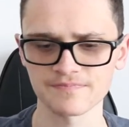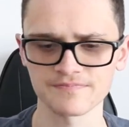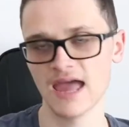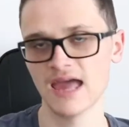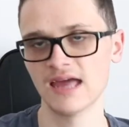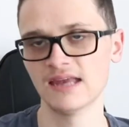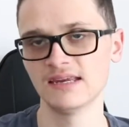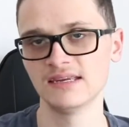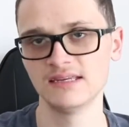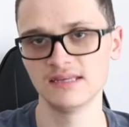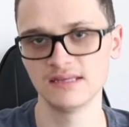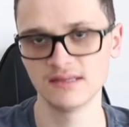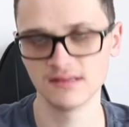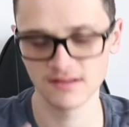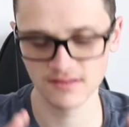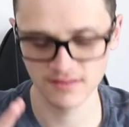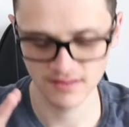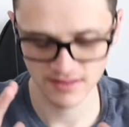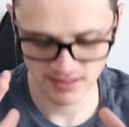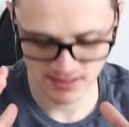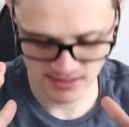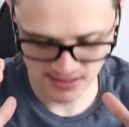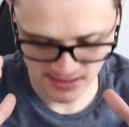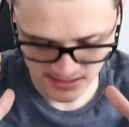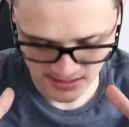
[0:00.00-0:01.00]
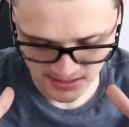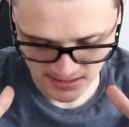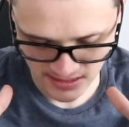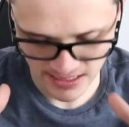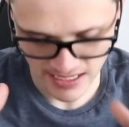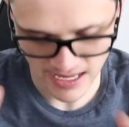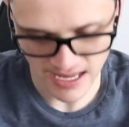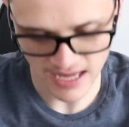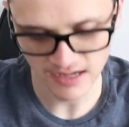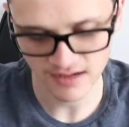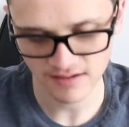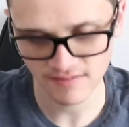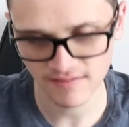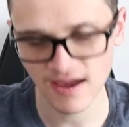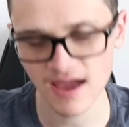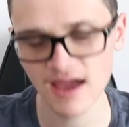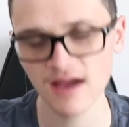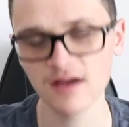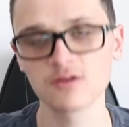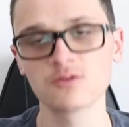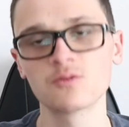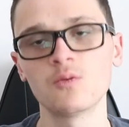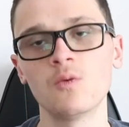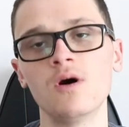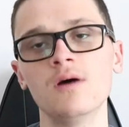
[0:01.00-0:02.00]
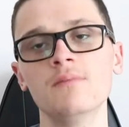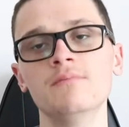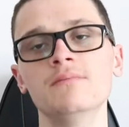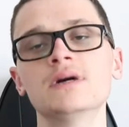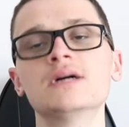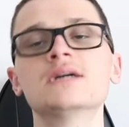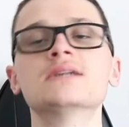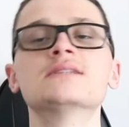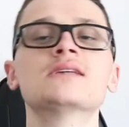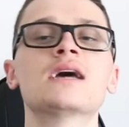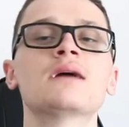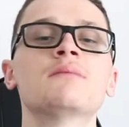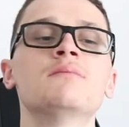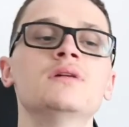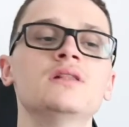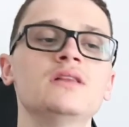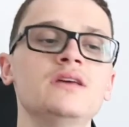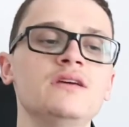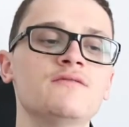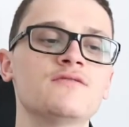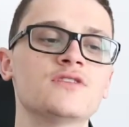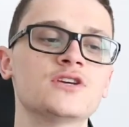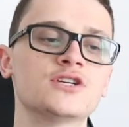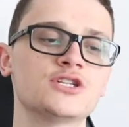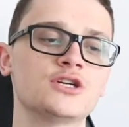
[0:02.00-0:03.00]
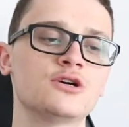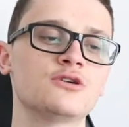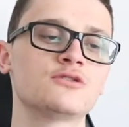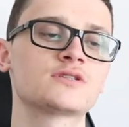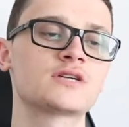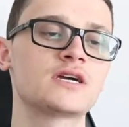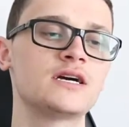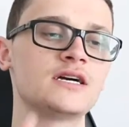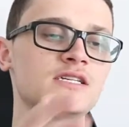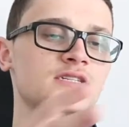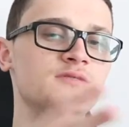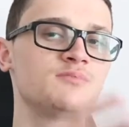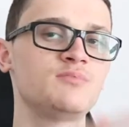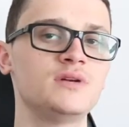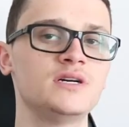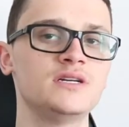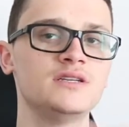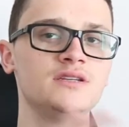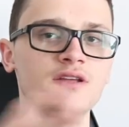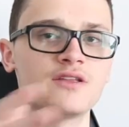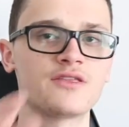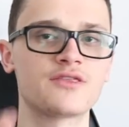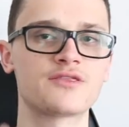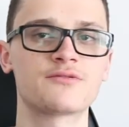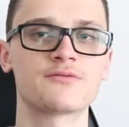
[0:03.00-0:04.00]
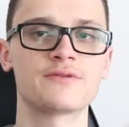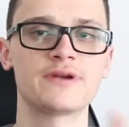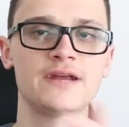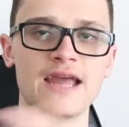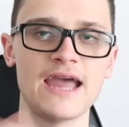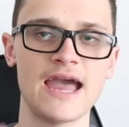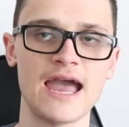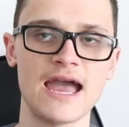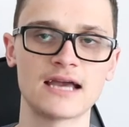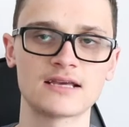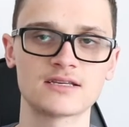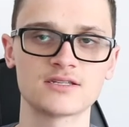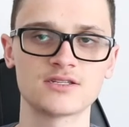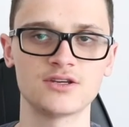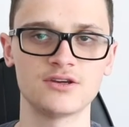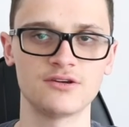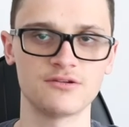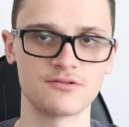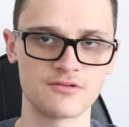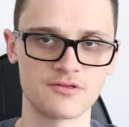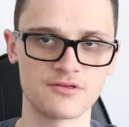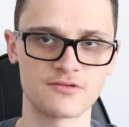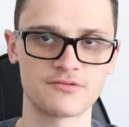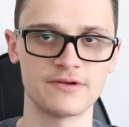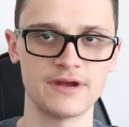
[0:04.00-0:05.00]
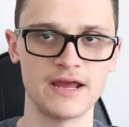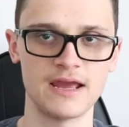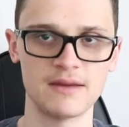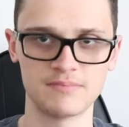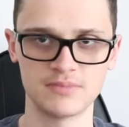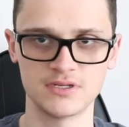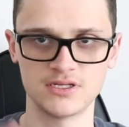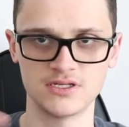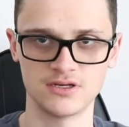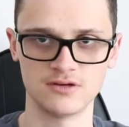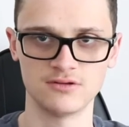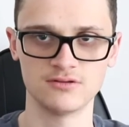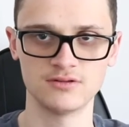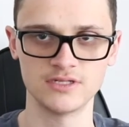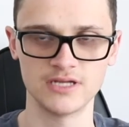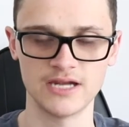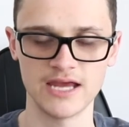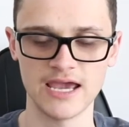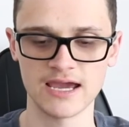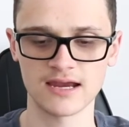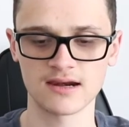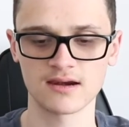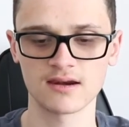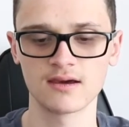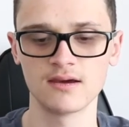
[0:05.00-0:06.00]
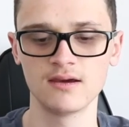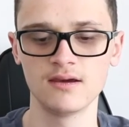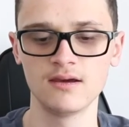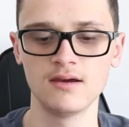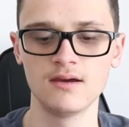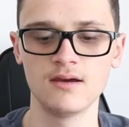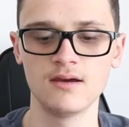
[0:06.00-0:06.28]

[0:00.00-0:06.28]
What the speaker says: And this is the end of Act 1, because I believe the show is kind of split into three acts, you know, three episodes in Act.